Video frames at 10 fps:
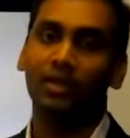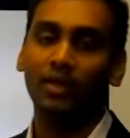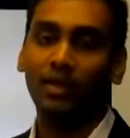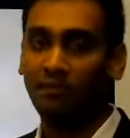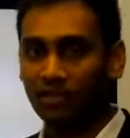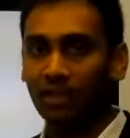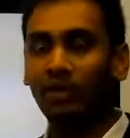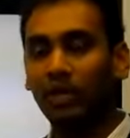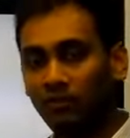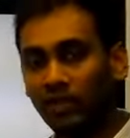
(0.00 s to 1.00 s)

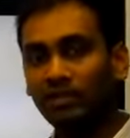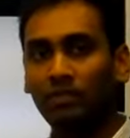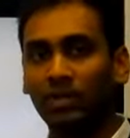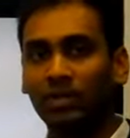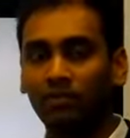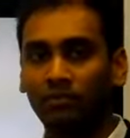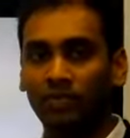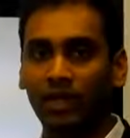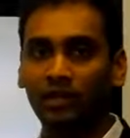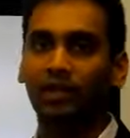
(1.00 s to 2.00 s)
If it is at min of
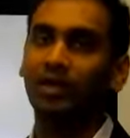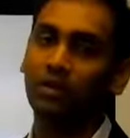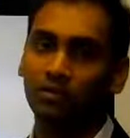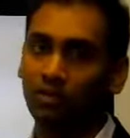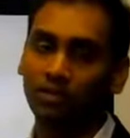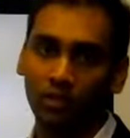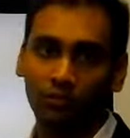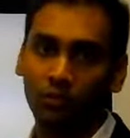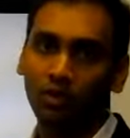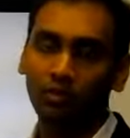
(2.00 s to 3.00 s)
state, it gives out zero
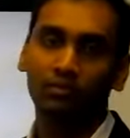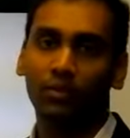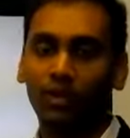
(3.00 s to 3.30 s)
fuel.